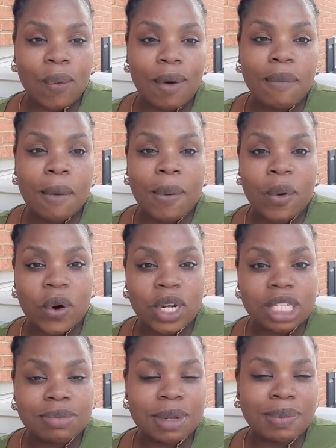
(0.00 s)
When I
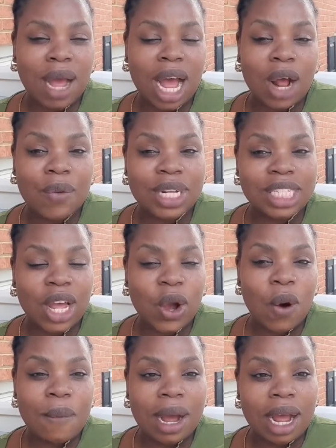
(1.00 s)
post, people always
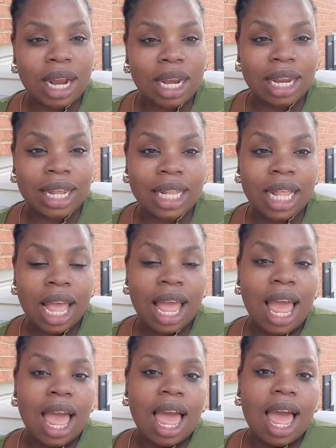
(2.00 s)
come on it
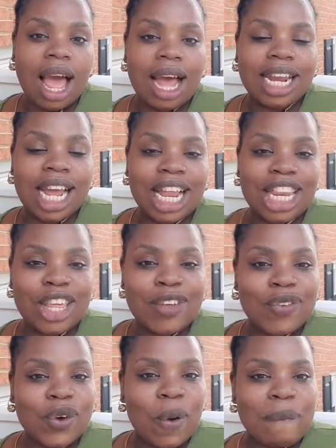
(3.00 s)
and I
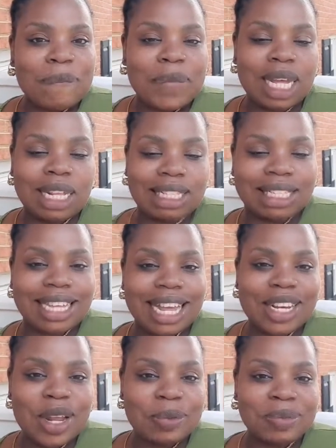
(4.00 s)
leave comments
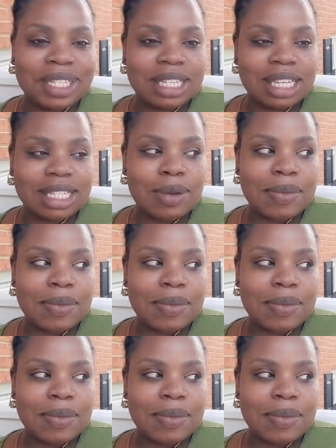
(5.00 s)
and them things.